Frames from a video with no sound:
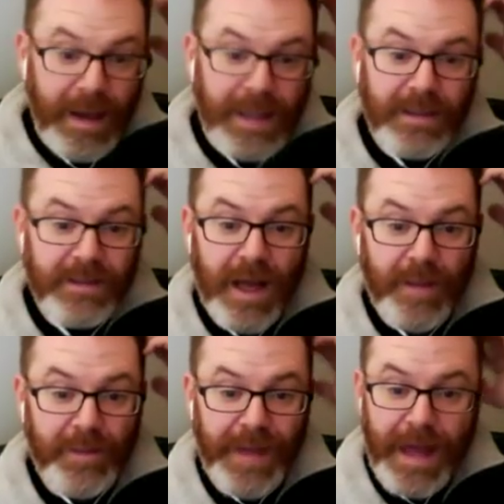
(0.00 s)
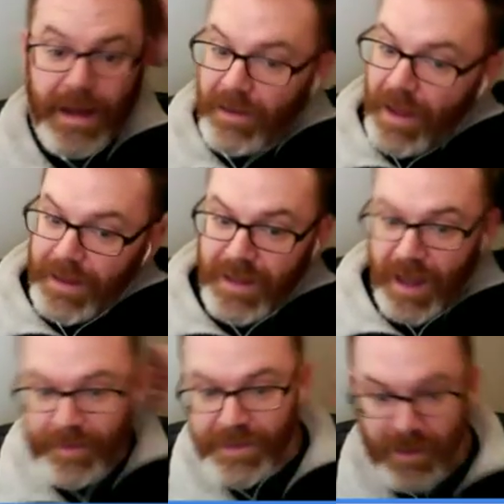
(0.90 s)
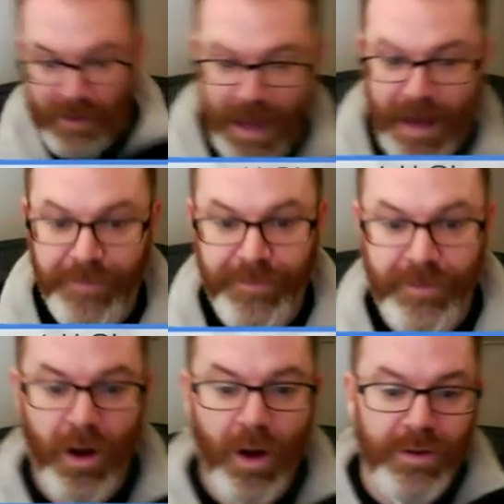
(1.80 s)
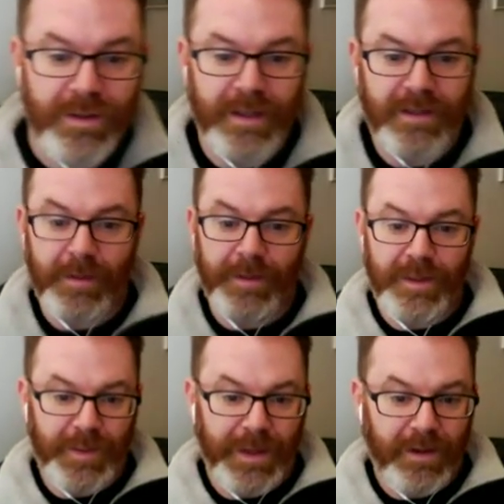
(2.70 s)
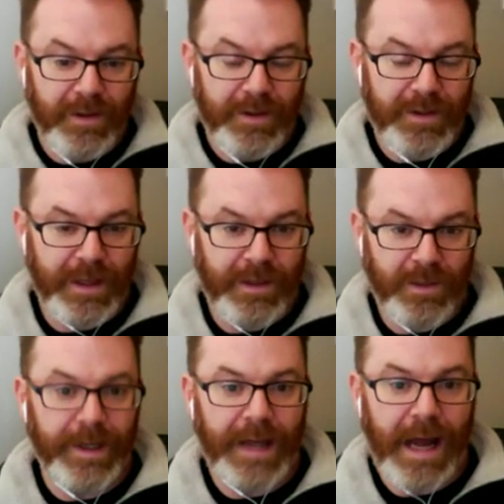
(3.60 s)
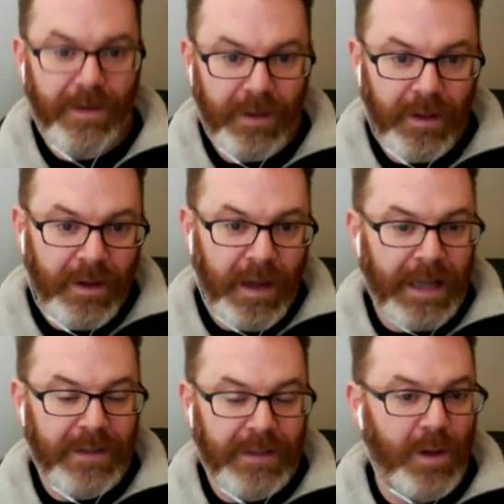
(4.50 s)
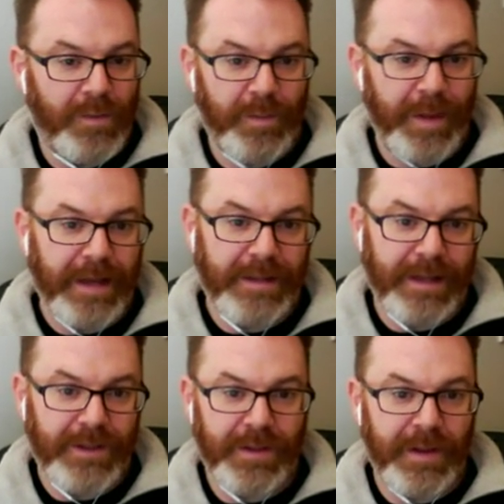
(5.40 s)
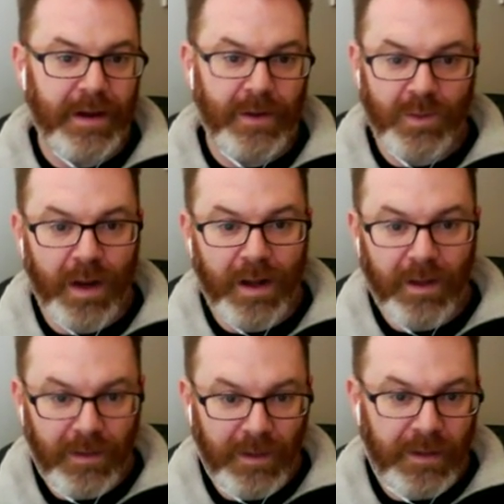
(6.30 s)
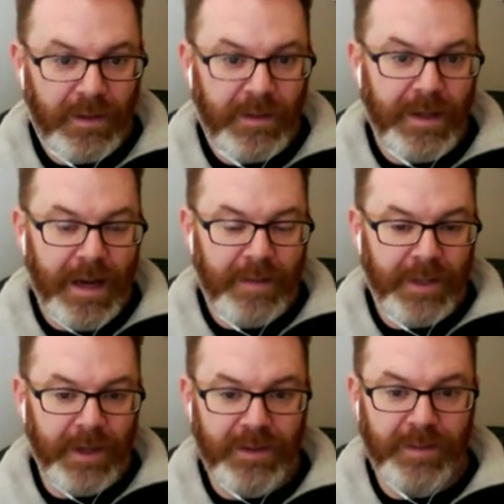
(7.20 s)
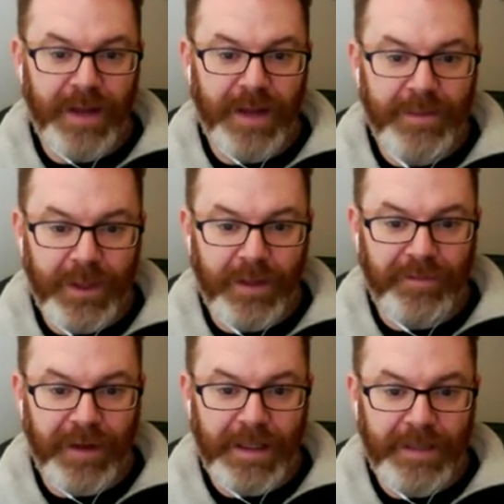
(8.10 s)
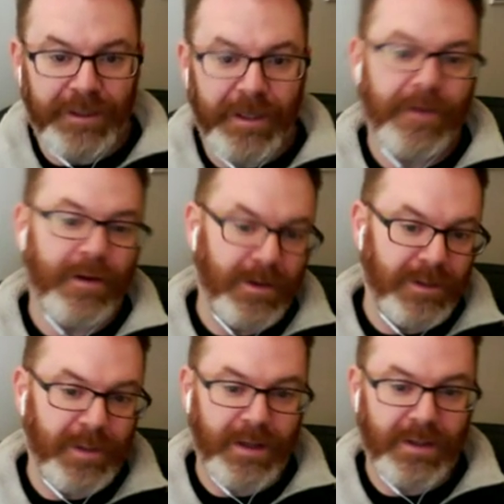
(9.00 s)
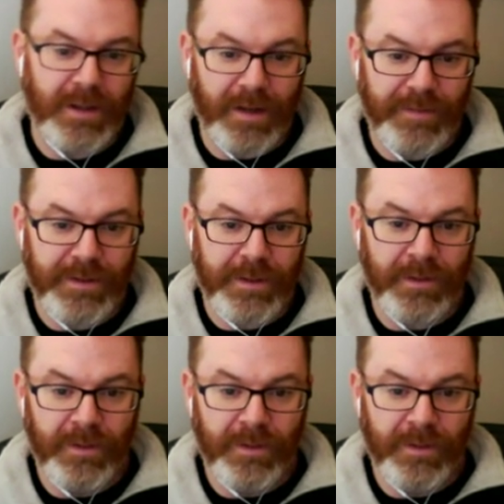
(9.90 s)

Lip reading: on top of that, a lot of times they'll have codes that some of the speakers can tweet out, and so if you pay attention there as well, sometimes you can find even another $100 off. So